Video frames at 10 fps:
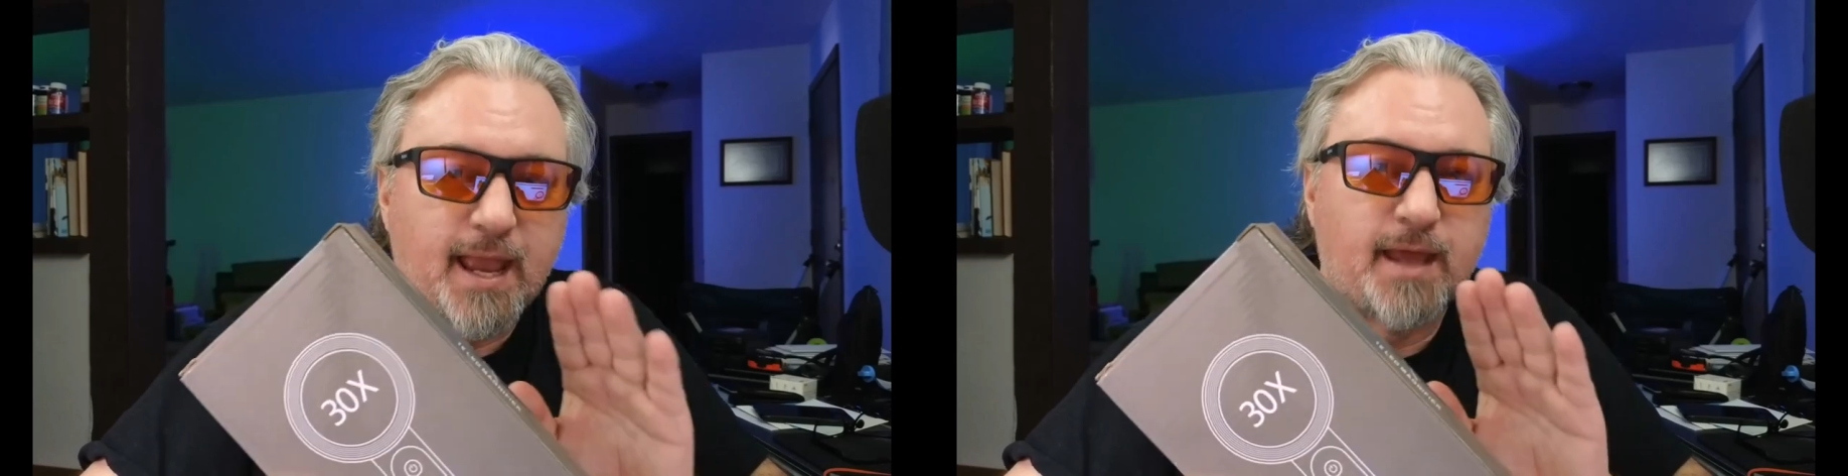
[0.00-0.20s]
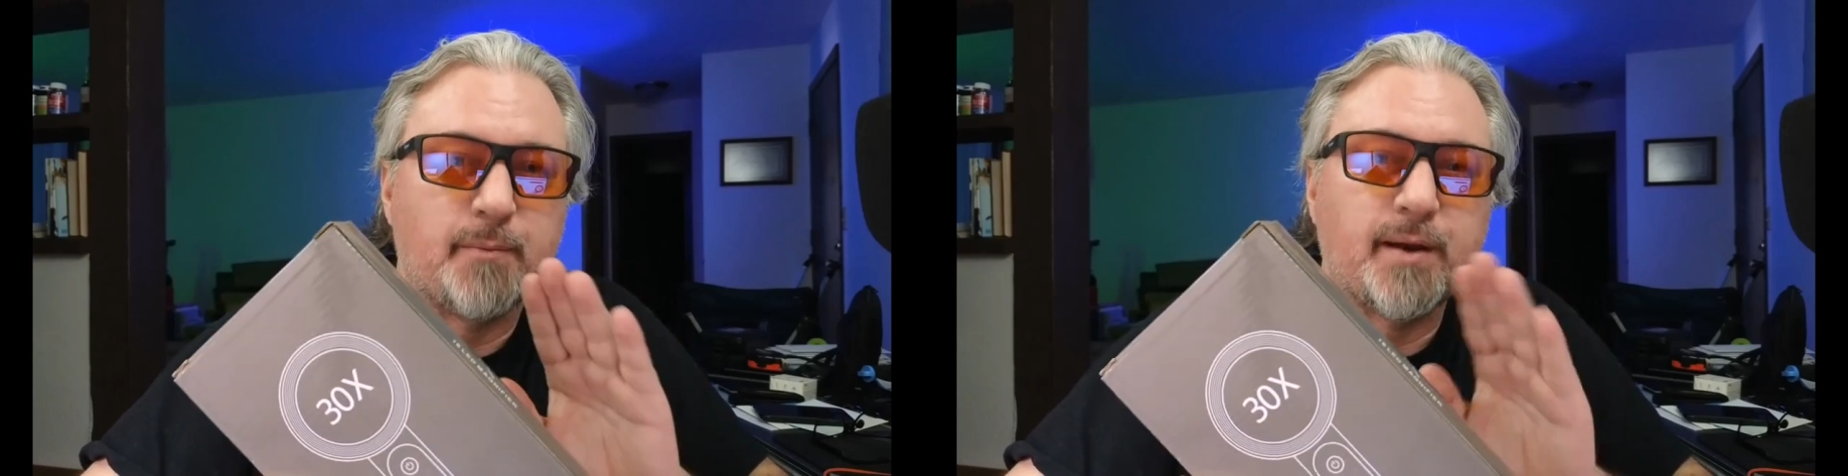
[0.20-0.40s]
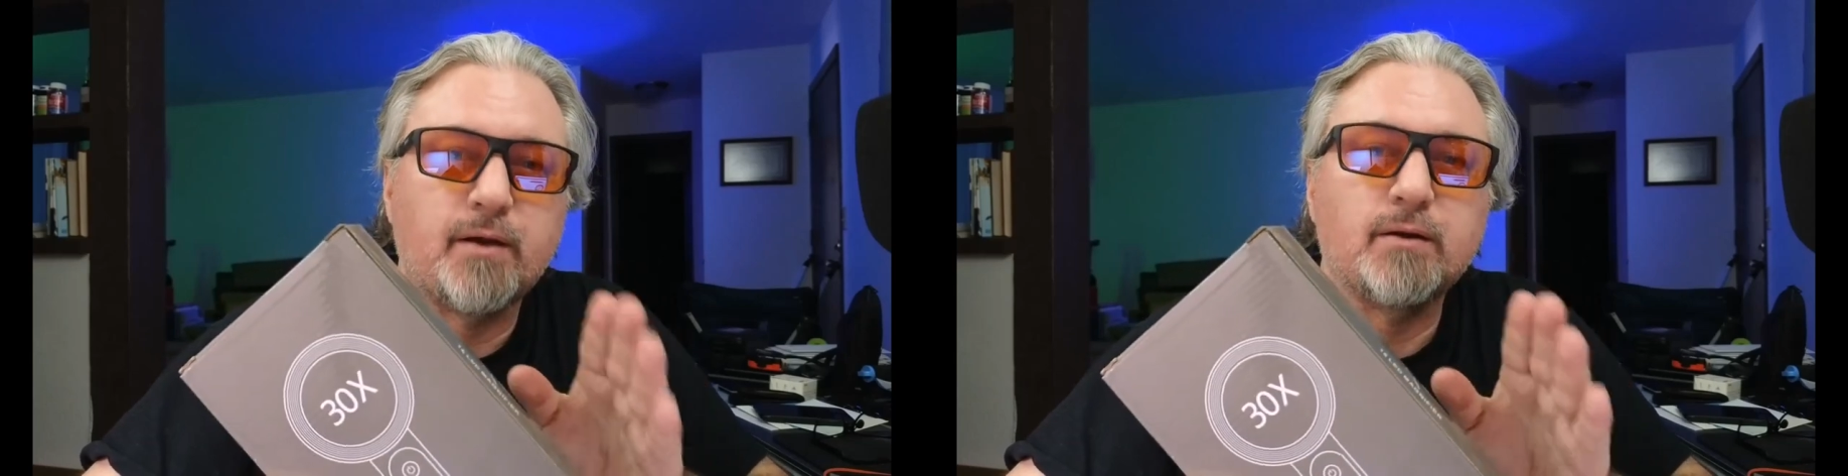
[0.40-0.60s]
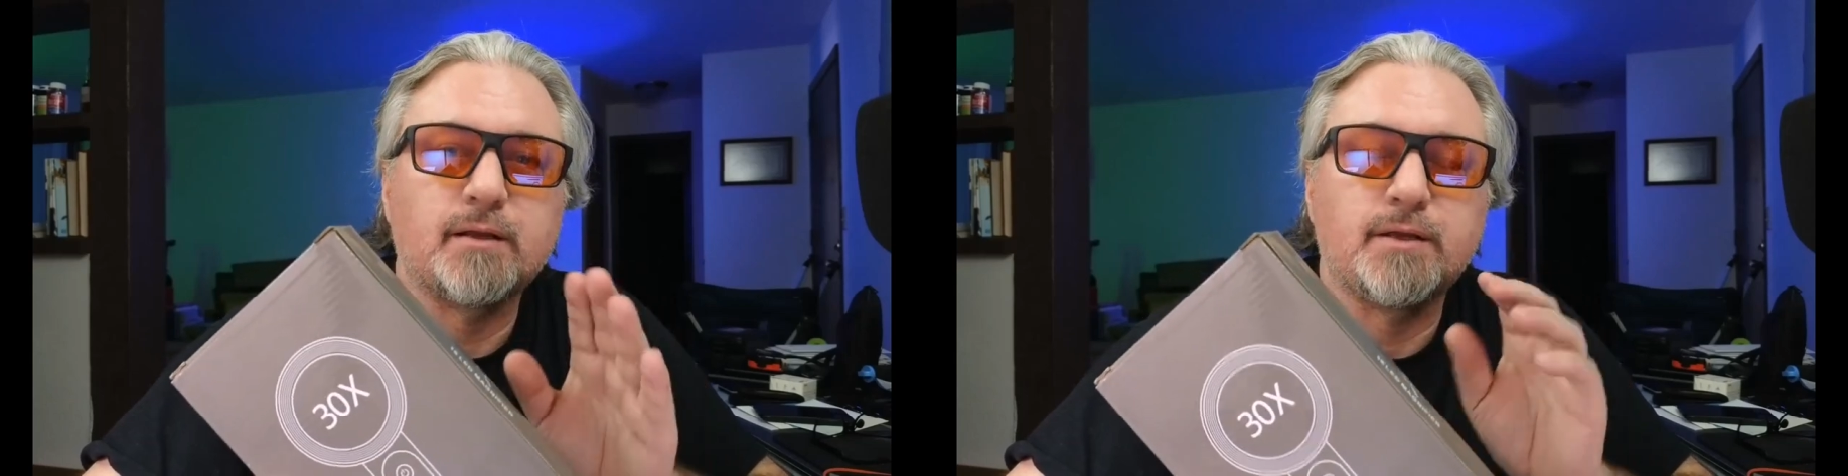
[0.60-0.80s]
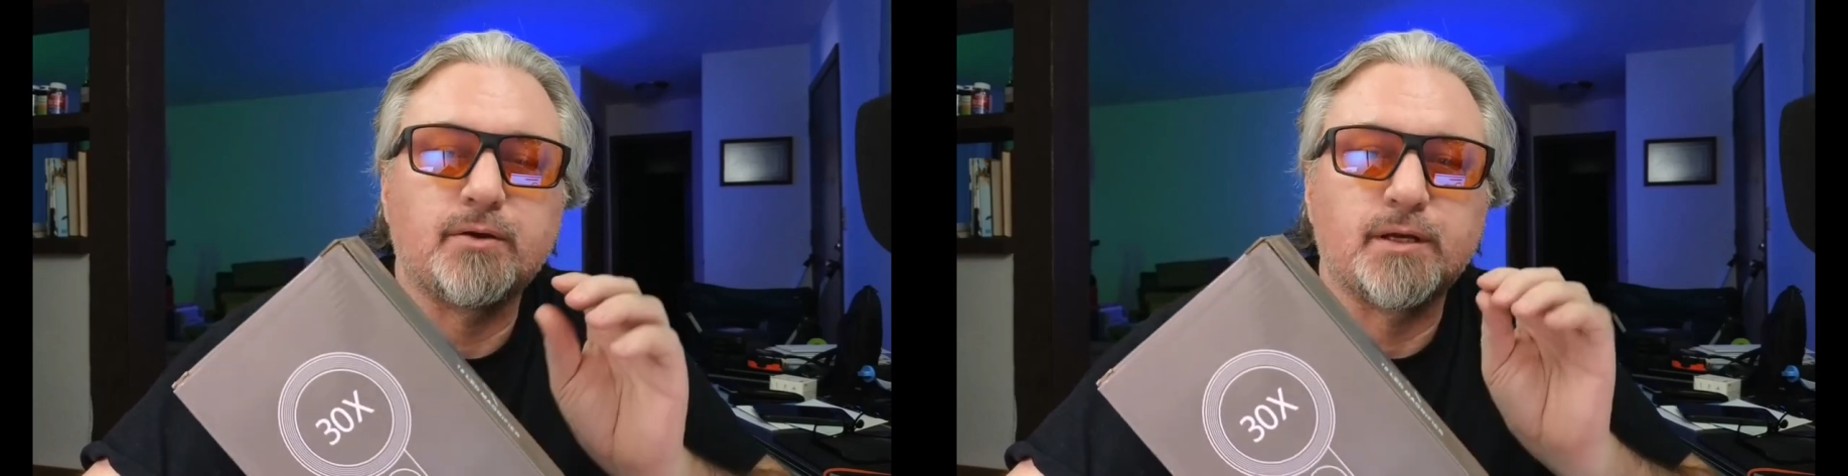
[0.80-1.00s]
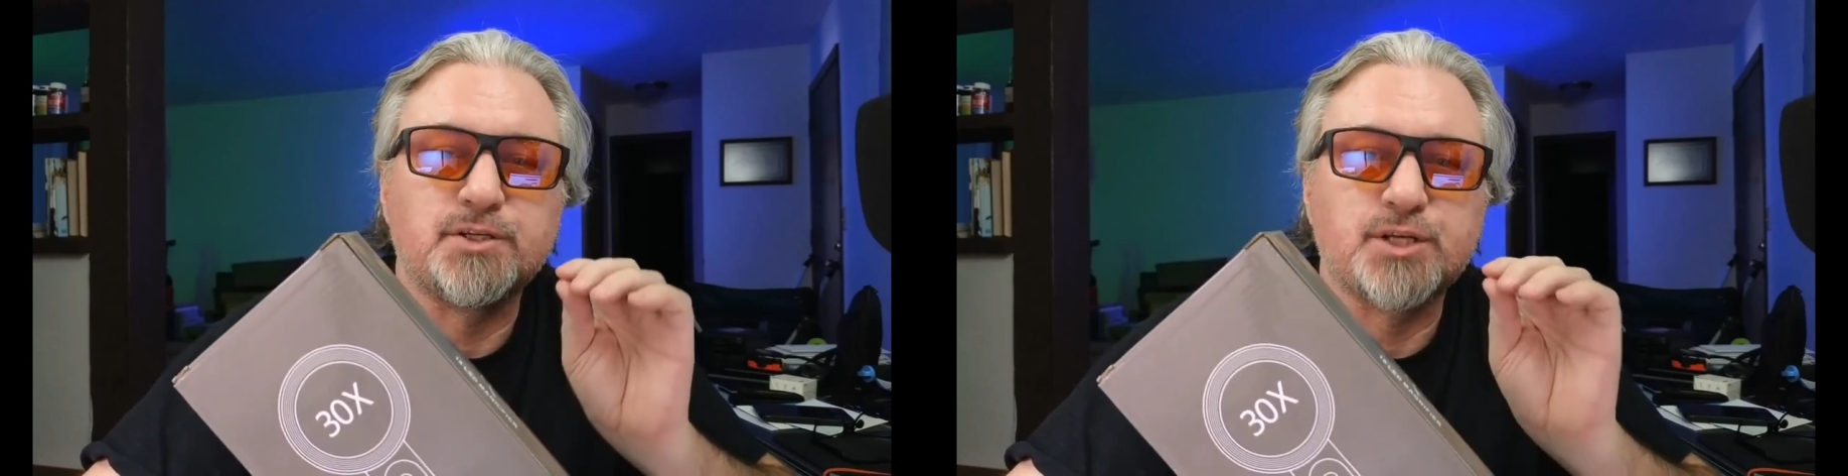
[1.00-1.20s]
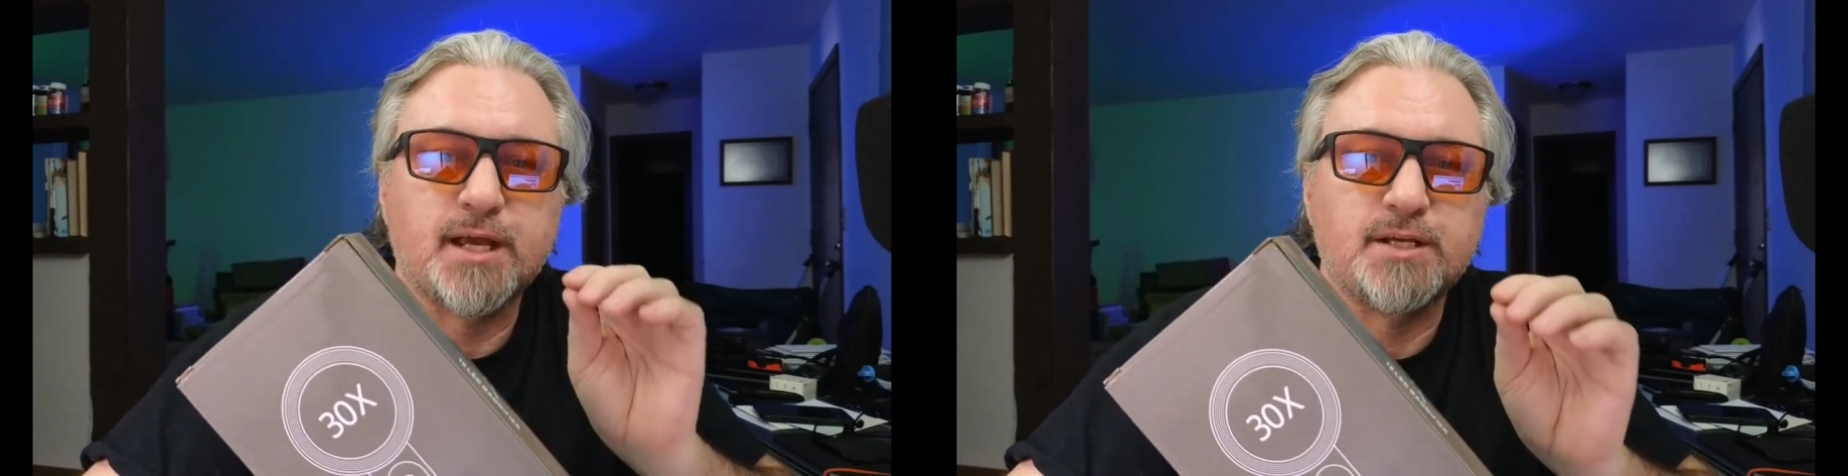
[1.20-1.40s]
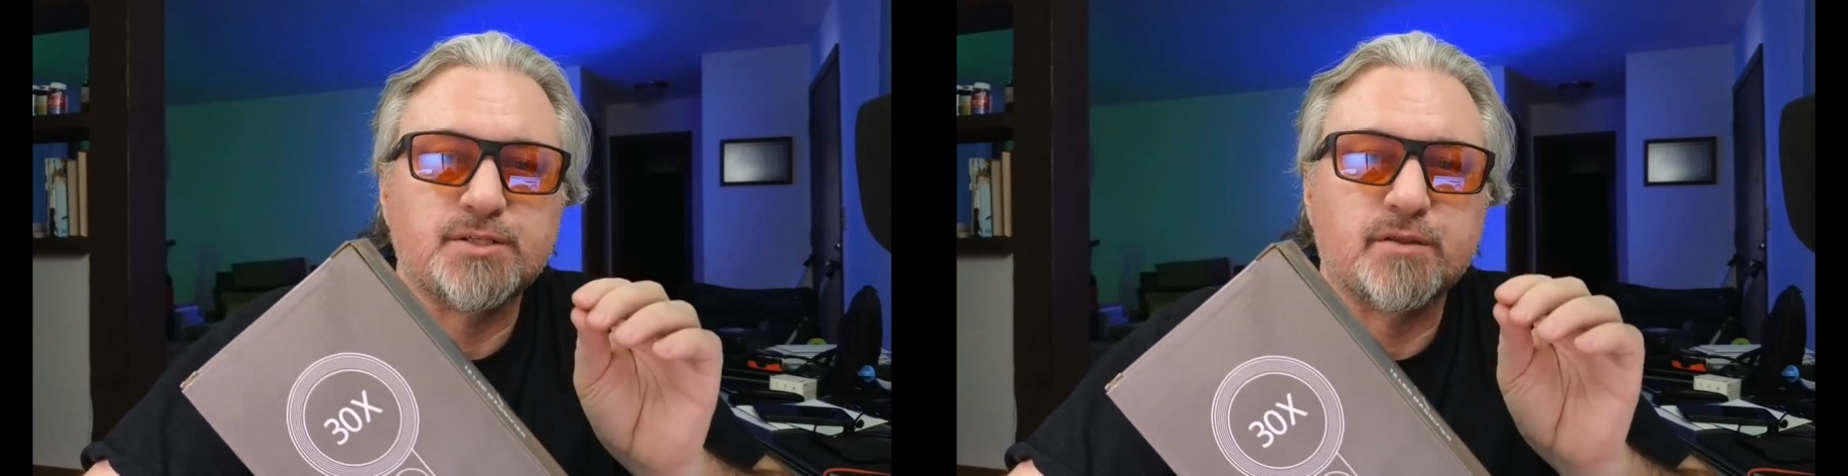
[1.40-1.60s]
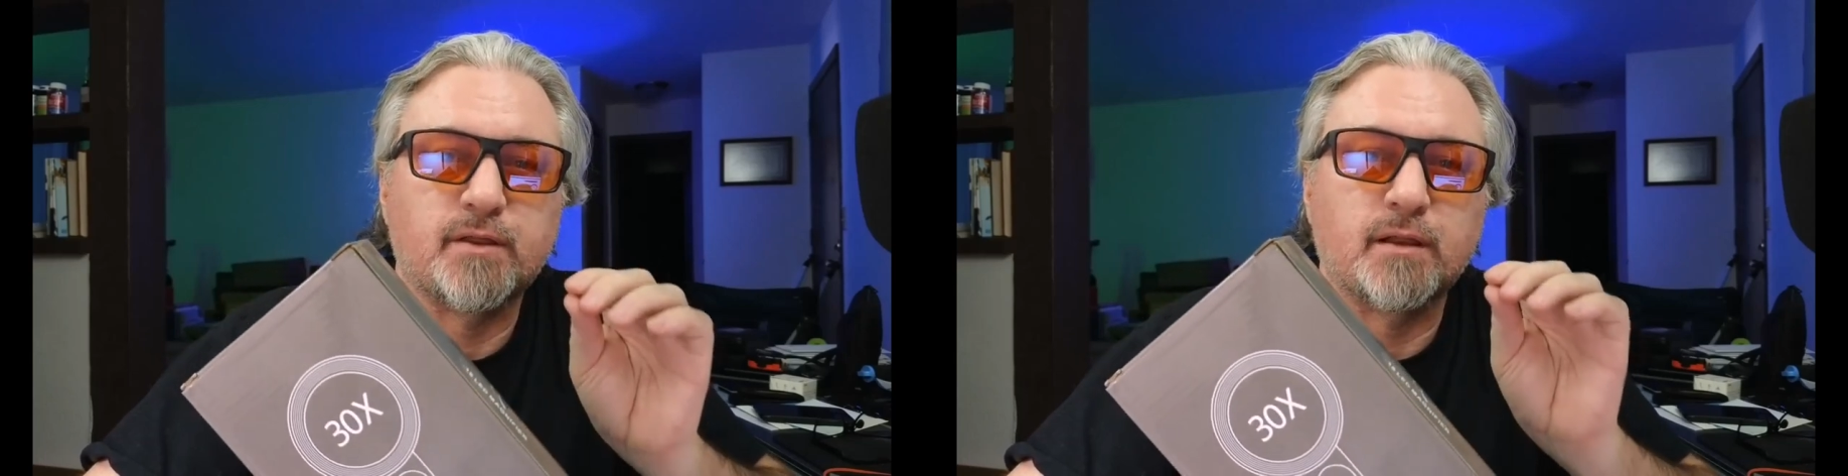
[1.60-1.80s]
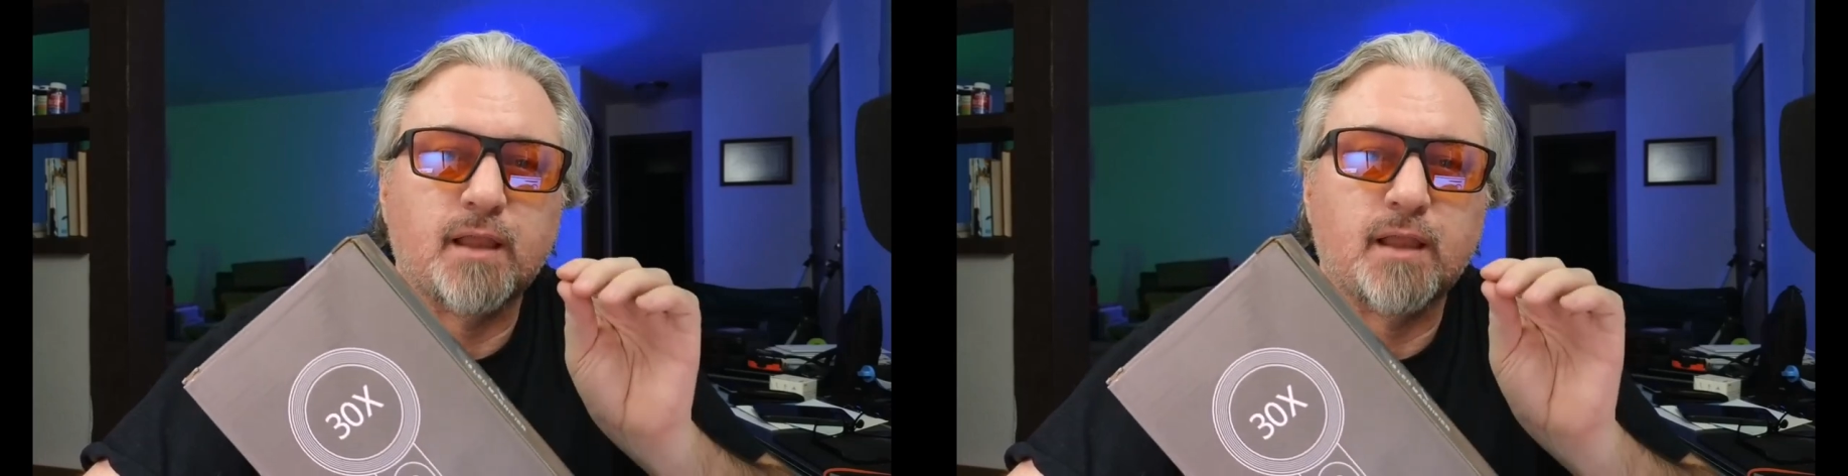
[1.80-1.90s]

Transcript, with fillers: and apparently you can change the